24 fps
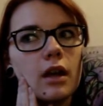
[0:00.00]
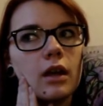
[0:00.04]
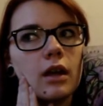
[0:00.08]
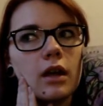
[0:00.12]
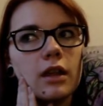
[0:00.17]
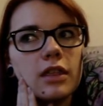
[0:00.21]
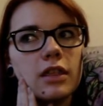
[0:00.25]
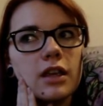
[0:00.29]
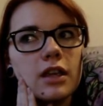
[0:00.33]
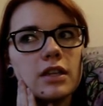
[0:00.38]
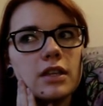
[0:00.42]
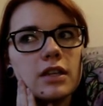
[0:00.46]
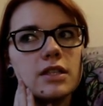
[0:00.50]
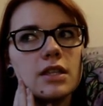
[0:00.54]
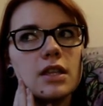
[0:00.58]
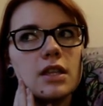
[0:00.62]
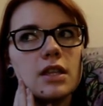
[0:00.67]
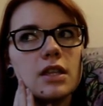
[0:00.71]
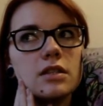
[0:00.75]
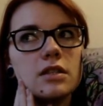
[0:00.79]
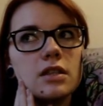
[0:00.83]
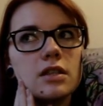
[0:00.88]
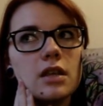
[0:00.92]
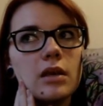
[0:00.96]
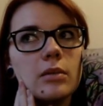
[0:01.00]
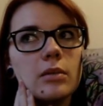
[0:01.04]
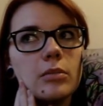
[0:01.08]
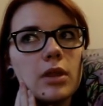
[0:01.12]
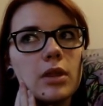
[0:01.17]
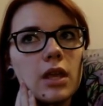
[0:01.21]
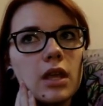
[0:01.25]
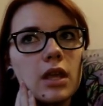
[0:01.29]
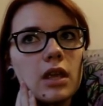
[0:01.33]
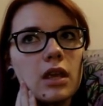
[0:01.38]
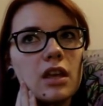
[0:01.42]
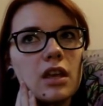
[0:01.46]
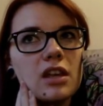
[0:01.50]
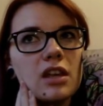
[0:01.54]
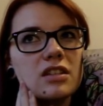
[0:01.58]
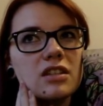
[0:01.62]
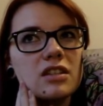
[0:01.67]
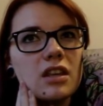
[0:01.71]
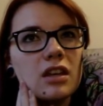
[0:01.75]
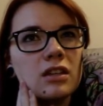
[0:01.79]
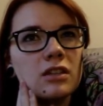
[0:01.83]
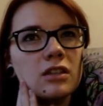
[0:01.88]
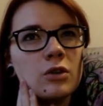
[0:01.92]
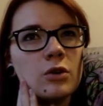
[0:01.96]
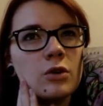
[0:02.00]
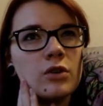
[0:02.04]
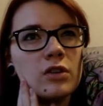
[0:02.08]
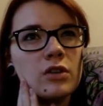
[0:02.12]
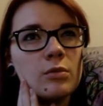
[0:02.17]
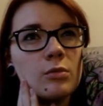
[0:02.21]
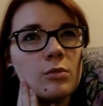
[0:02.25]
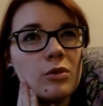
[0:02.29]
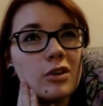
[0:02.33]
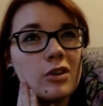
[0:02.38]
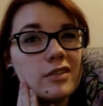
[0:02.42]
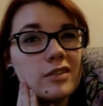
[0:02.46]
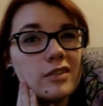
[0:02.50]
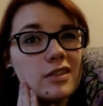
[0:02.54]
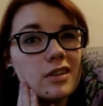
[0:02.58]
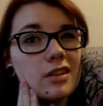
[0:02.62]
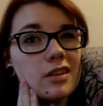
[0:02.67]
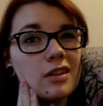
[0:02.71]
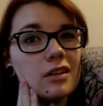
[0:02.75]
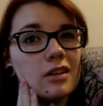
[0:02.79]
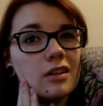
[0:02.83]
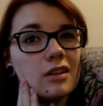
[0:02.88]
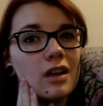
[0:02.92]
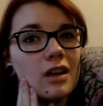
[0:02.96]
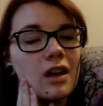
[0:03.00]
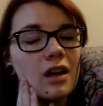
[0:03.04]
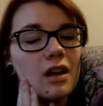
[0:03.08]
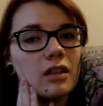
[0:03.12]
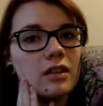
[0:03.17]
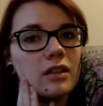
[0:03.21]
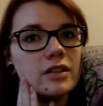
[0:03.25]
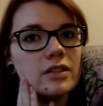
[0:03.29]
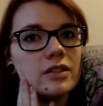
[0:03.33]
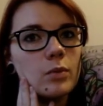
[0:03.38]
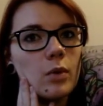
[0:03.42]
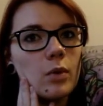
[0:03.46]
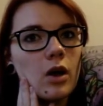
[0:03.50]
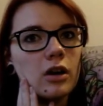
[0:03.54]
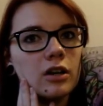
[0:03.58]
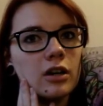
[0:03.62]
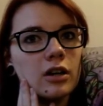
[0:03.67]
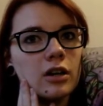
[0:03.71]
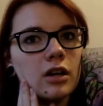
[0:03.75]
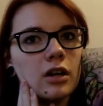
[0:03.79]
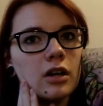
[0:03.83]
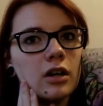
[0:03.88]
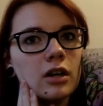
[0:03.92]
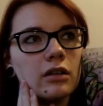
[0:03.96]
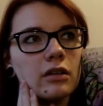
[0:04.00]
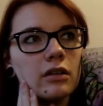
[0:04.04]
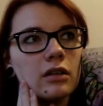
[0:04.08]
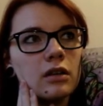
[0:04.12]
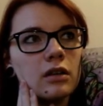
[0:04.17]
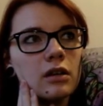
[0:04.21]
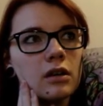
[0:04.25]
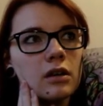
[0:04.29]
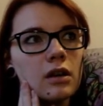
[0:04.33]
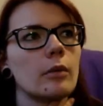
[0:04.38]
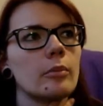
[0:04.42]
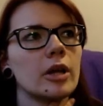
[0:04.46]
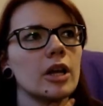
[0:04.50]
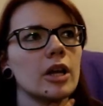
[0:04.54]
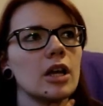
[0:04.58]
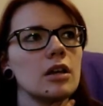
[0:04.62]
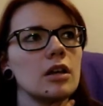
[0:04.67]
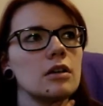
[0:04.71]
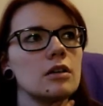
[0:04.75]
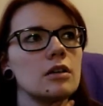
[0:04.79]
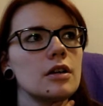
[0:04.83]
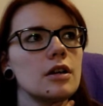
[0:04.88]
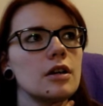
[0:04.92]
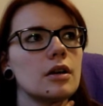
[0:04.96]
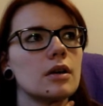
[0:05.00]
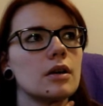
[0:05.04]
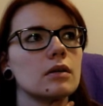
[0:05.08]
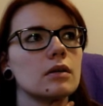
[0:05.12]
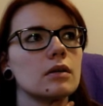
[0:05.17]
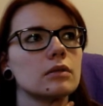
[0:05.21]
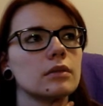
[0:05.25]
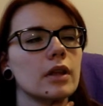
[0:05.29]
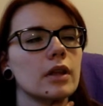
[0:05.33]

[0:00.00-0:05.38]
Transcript: I think it's in the same league as like Toni Morrison and Alice Walker, but I don't know.